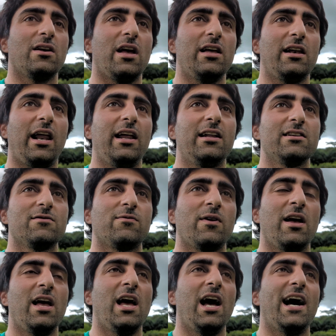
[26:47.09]
it is
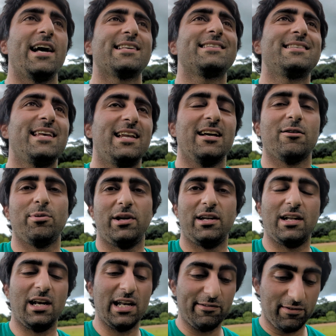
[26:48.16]
acidic but in
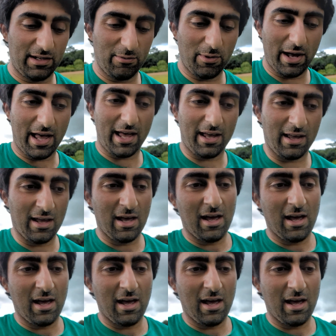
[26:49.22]
a lovely way.